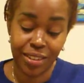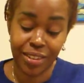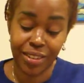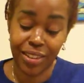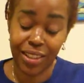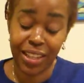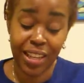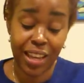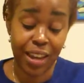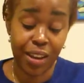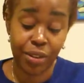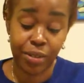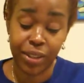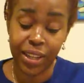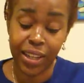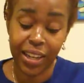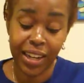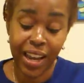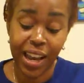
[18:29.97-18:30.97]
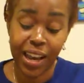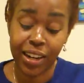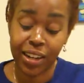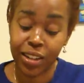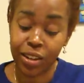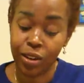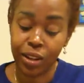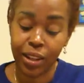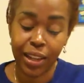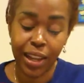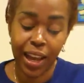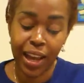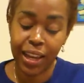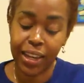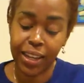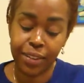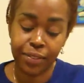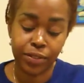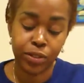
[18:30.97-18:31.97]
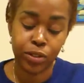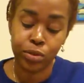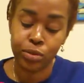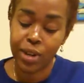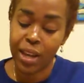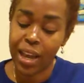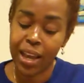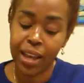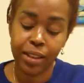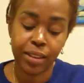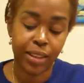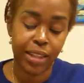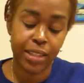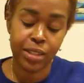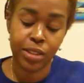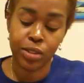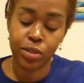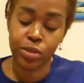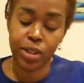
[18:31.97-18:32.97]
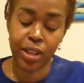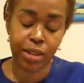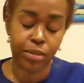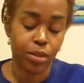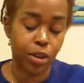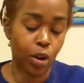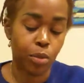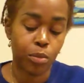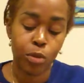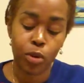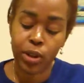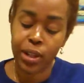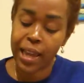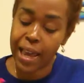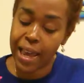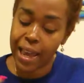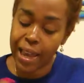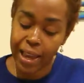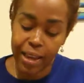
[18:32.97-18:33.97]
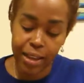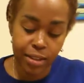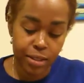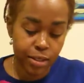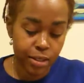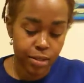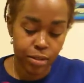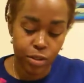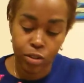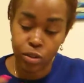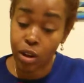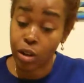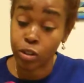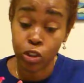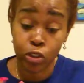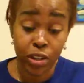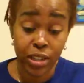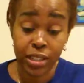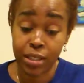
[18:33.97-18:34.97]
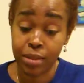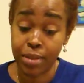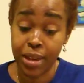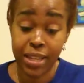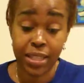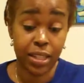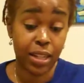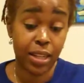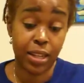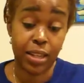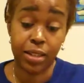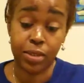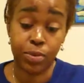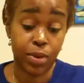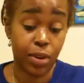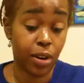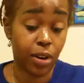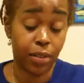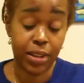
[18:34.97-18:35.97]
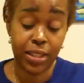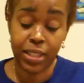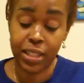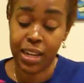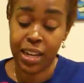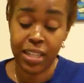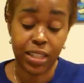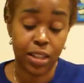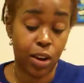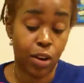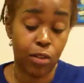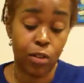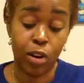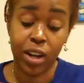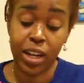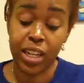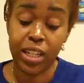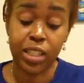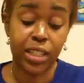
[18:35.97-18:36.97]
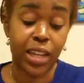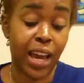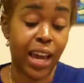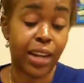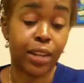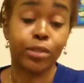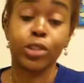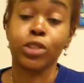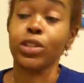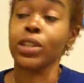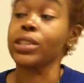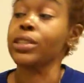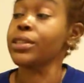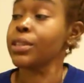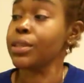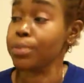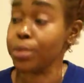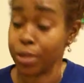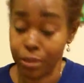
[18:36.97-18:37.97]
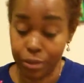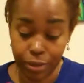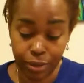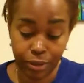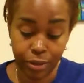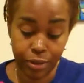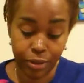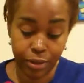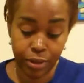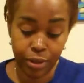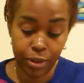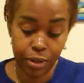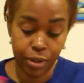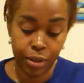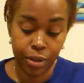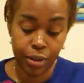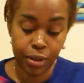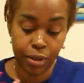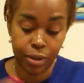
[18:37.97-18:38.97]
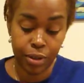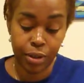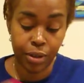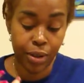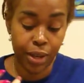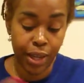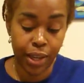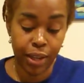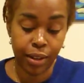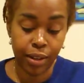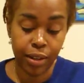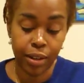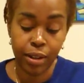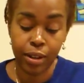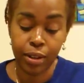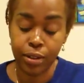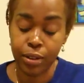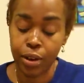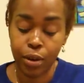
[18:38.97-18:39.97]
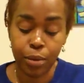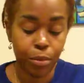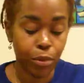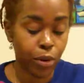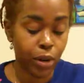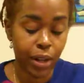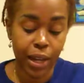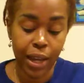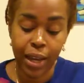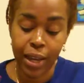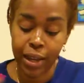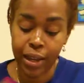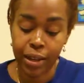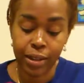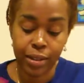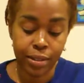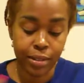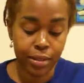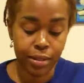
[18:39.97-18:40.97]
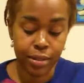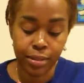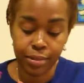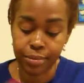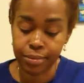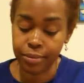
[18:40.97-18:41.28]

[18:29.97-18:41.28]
Leo, get it out of your life. Do not listen to the no more lies. You don't trust them as it is. We already see that. It's the overall energy. I don't trust this person. Okay? No more lies.